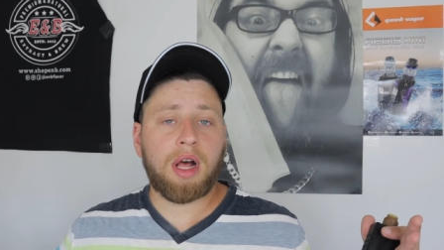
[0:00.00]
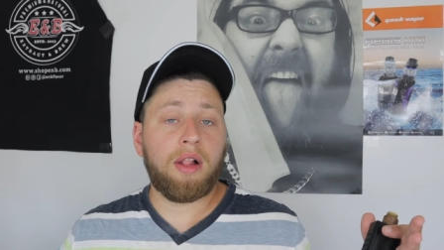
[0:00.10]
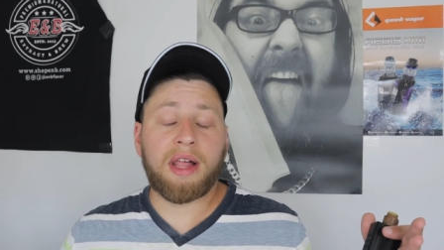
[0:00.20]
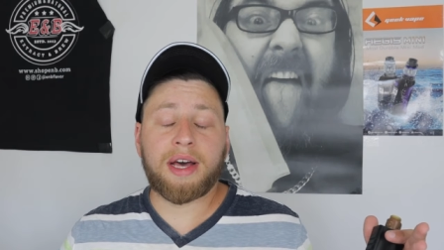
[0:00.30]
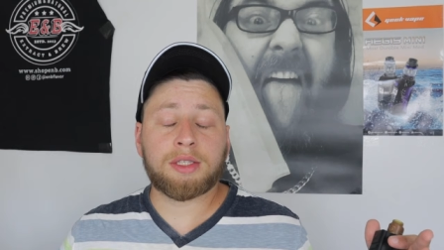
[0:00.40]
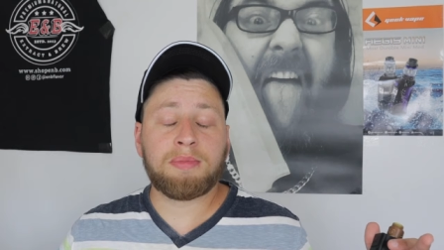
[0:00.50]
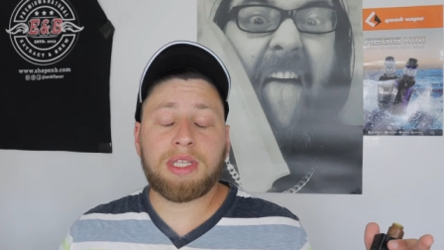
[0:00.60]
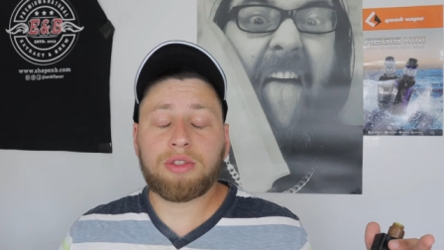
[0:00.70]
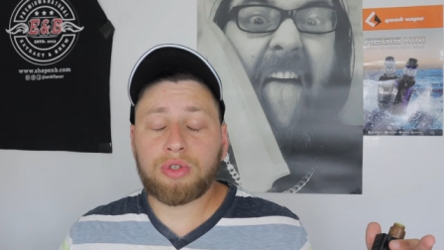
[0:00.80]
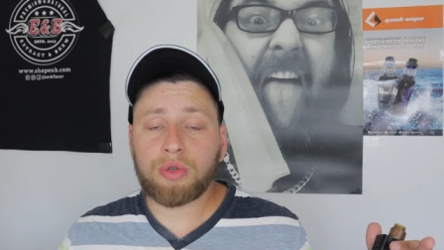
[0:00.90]
allows
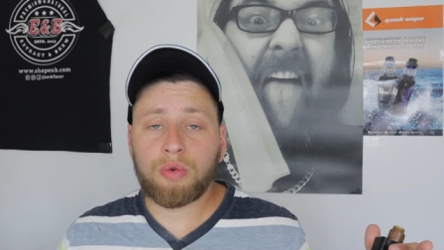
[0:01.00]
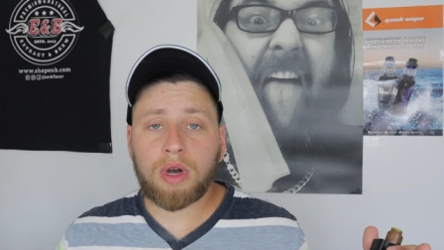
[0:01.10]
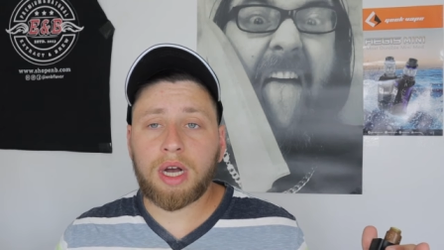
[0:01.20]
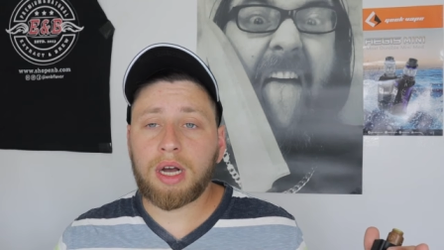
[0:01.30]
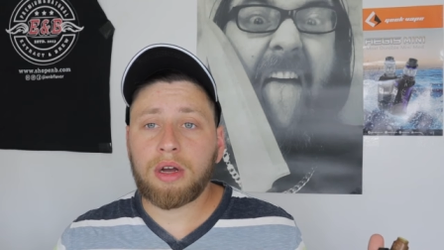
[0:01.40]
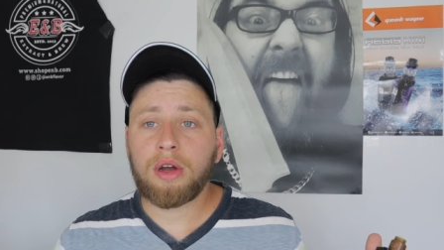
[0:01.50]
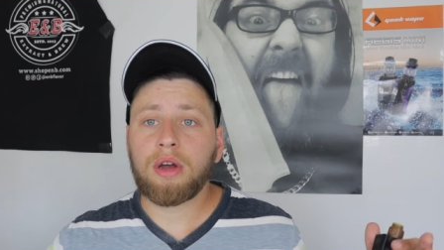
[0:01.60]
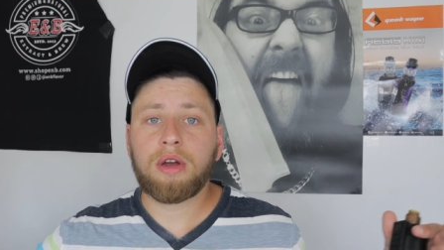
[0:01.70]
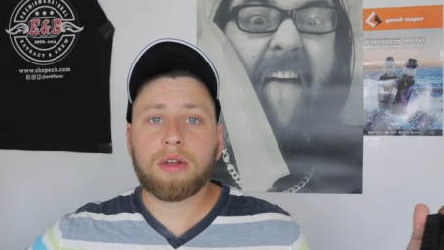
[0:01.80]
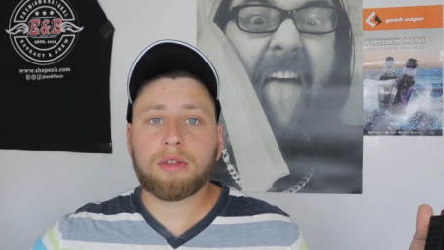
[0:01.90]
me to uh,
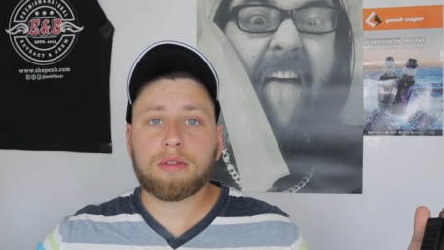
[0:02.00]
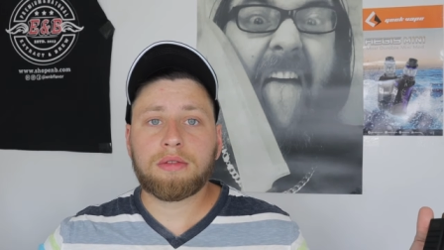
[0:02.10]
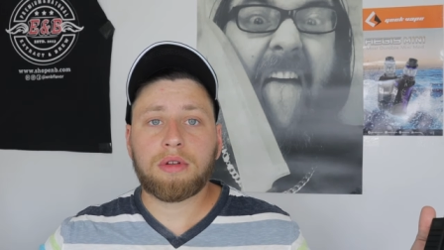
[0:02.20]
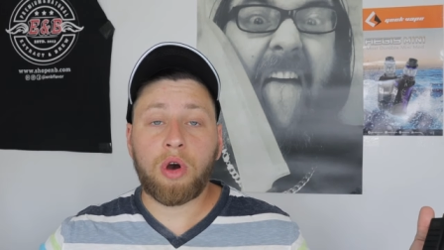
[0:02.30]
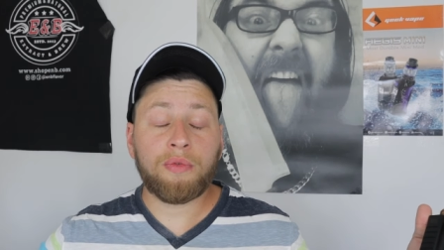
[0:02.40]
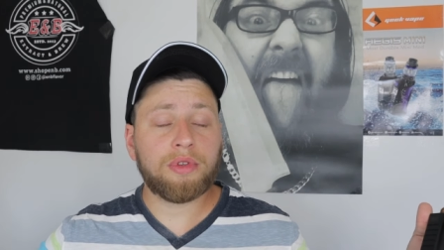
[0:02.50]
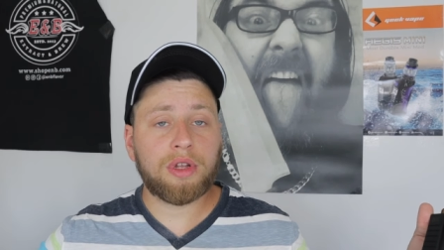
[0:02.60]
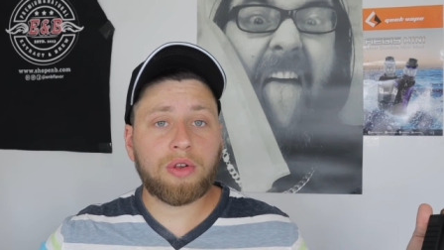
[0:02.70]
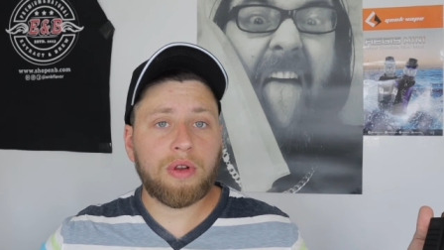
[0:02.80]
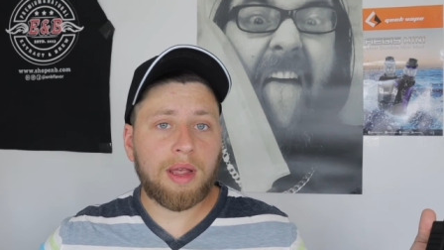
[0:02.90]

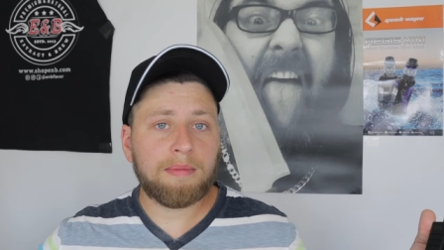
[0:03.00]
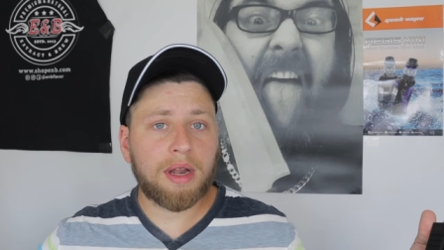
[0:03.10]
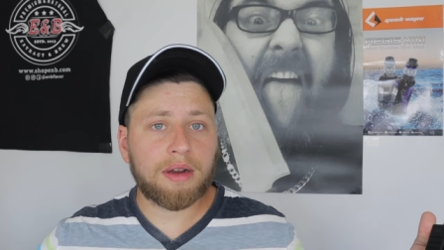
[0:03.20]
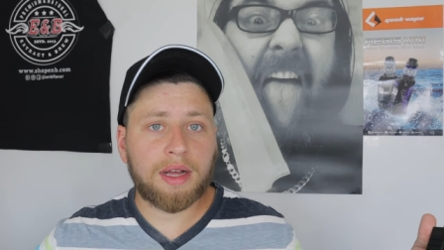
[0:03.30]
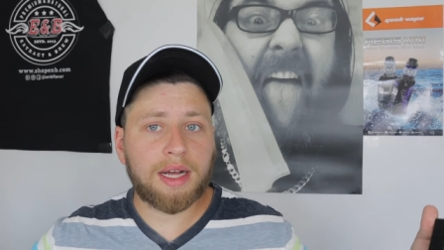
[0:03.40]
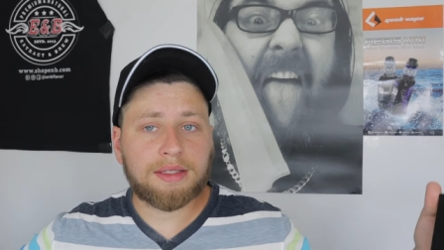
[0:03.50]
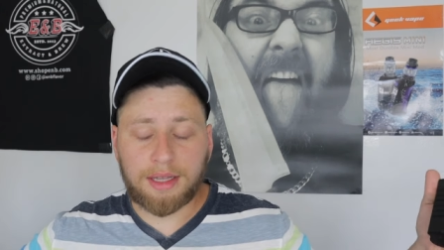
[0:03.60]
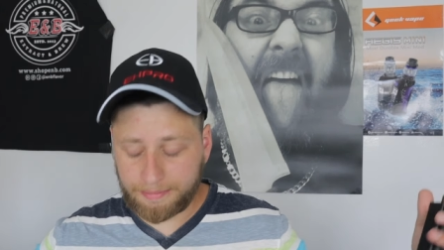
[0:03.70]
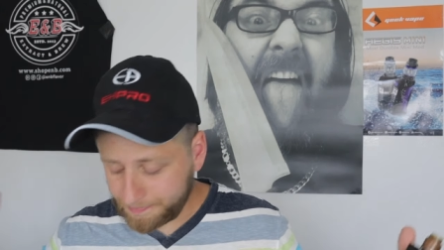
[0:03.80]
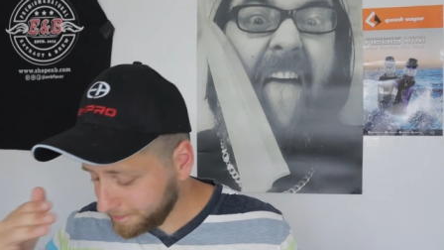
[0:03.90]
hopefully create better
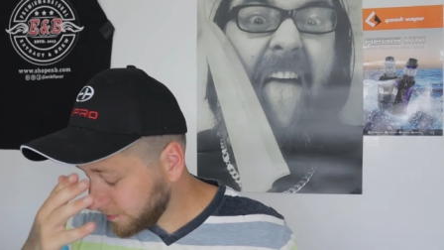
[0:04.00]
content.